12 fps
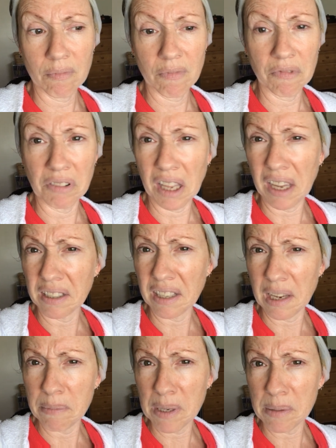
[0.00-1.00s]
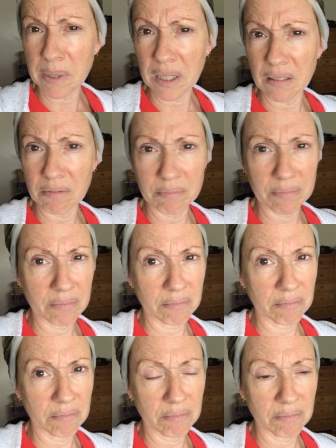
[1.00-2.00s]
Flag Day, maybe.
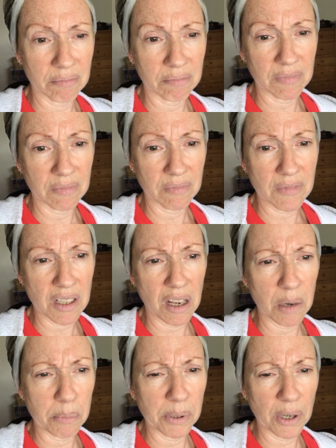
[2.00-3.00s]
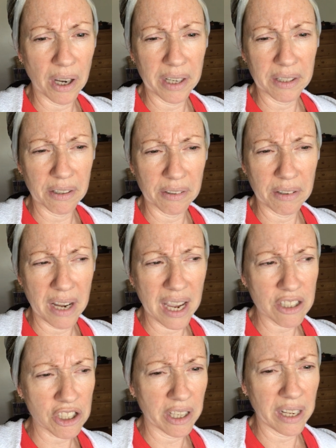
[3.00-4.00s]
A lot of pride in our
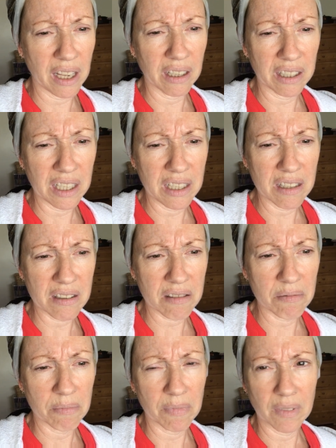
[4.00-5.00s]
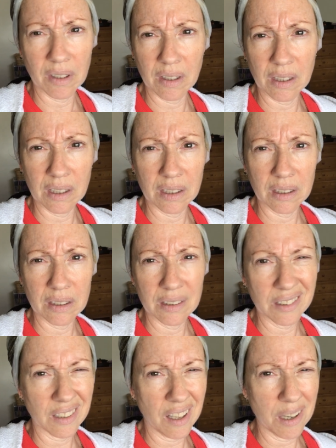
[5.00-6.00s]
nationalities.
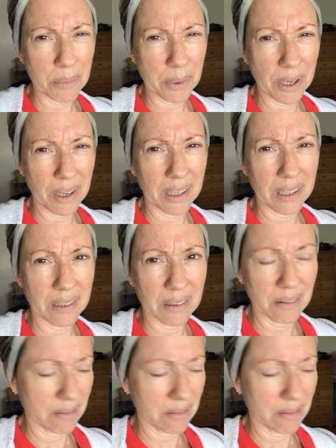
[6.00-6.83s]
A lot of pride.